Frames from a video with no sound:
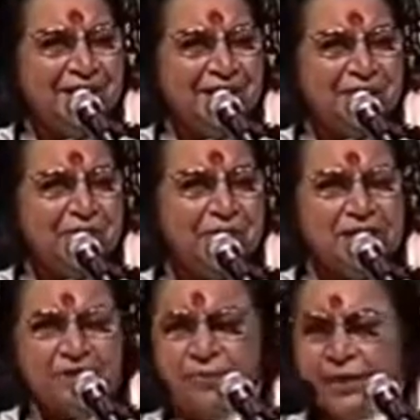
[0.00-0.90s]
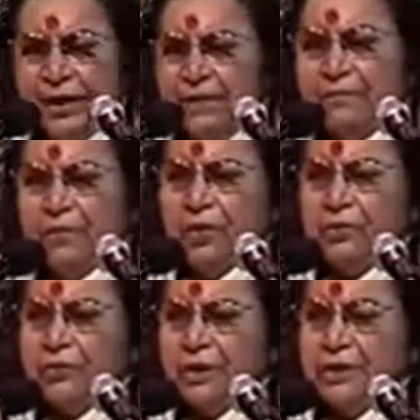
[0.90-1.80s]
So just forgive
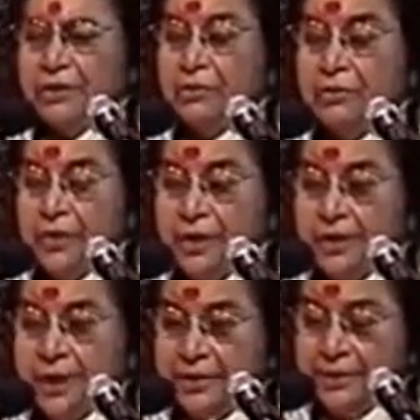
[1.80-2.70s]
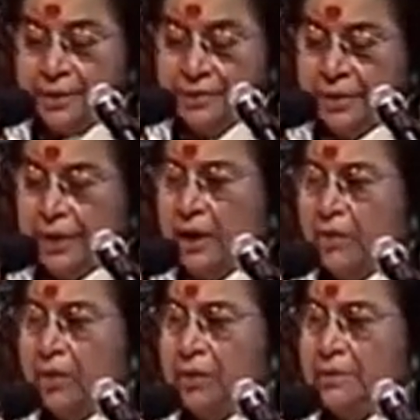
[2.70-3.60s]
altogether. You will feel lighter even now,
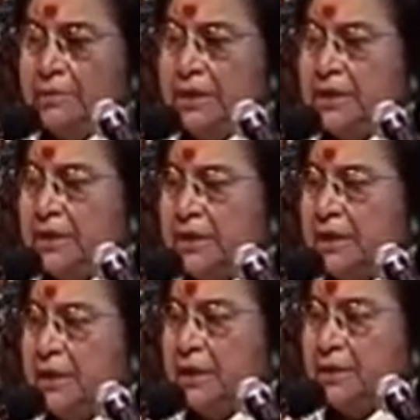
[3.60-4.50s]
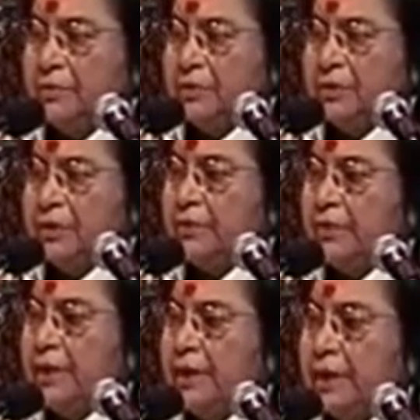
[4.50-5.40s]
immediately, if you just
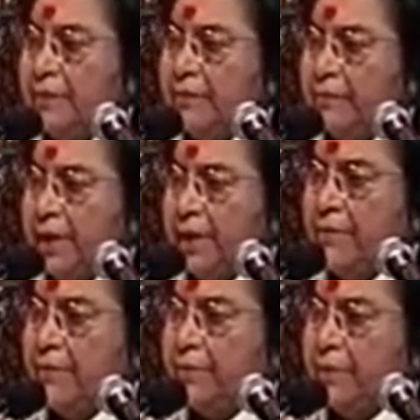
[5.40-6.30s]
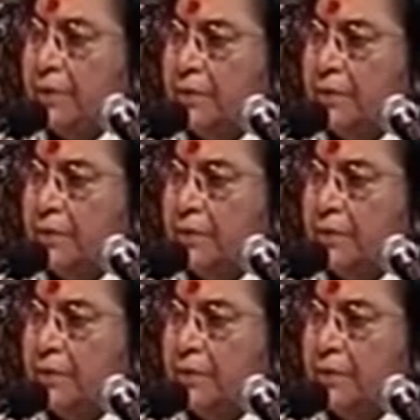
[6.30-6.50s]
forgive everyone.